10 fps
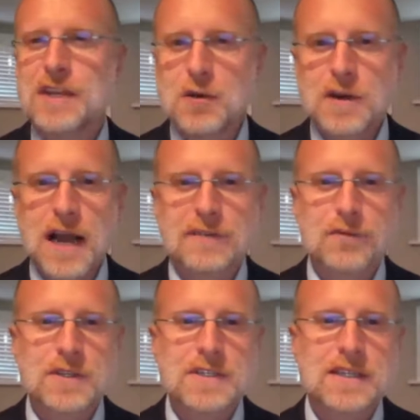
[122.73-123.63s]
video
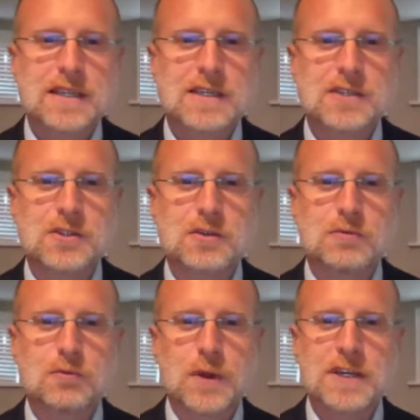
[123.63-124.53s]
conferences
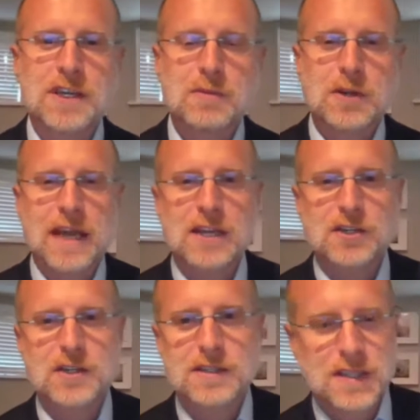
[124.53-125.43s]
to written
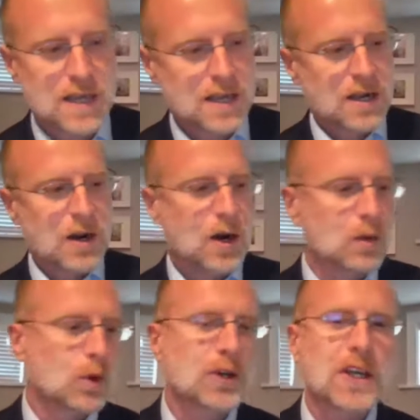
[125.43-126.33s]
communications,
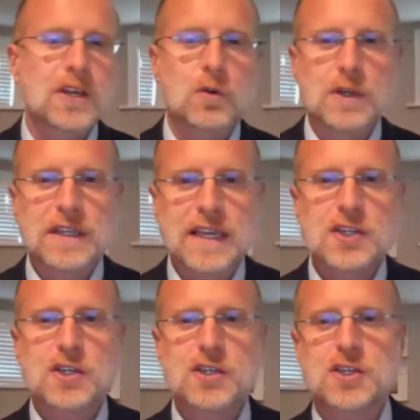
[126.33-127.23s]
our working
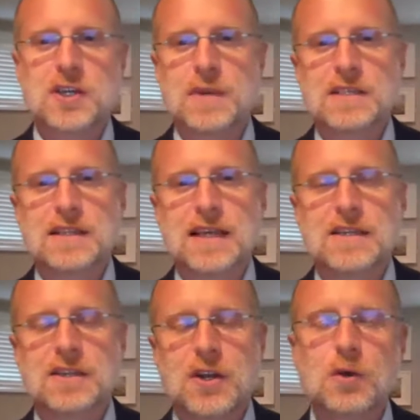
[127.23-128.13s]
relationship has
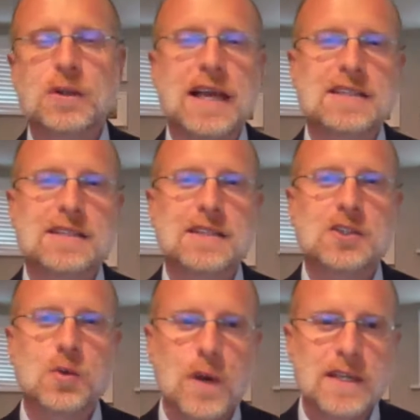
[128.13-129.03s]
led to no less than
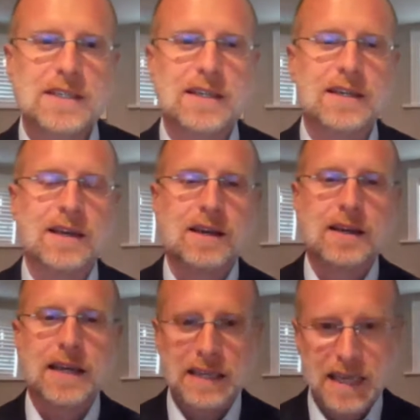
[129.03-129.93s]
20
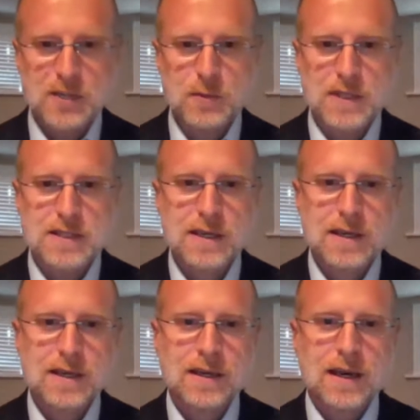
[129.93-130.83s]
engagements.
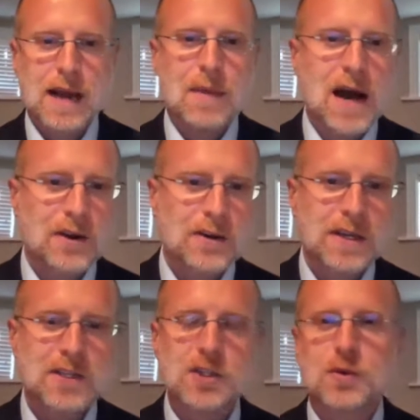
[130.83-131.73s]
I'm
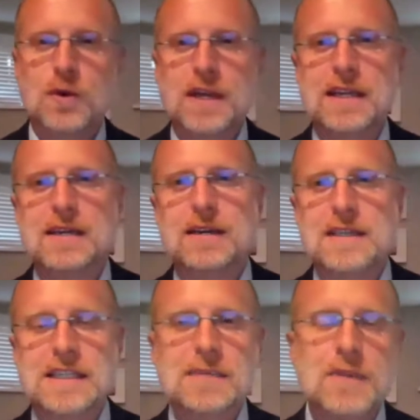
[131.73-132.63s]
honored to join in
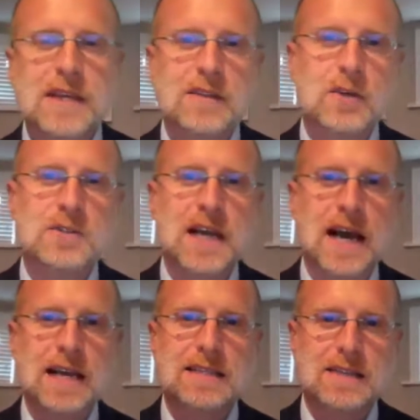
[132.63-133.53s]
deepening those
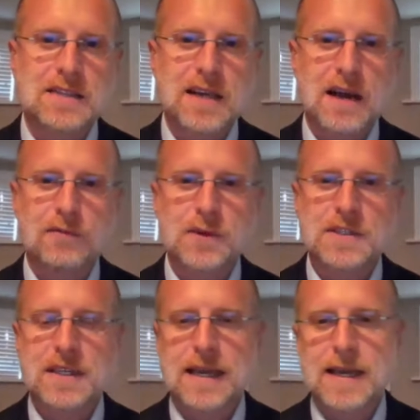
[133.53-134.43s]
ties at this
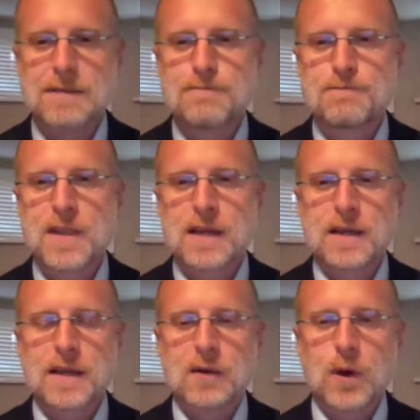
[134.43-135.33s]
conference today.
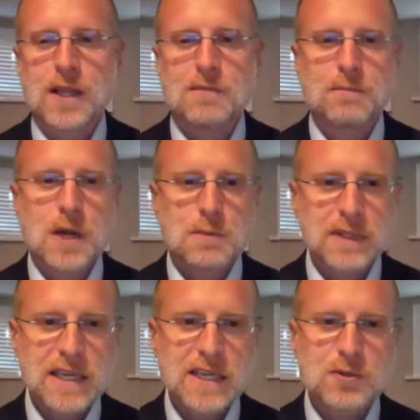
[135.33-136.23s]
And while I'm
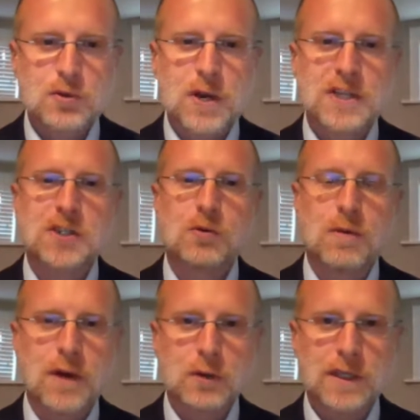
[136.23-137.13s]
pleased to address you
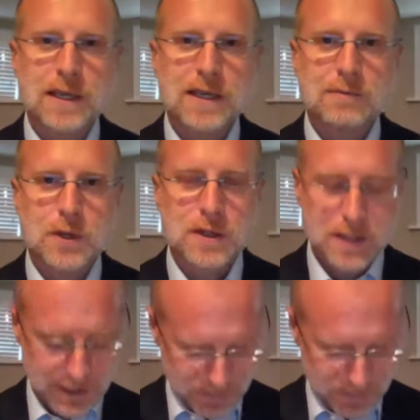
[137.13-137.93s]
remotely and with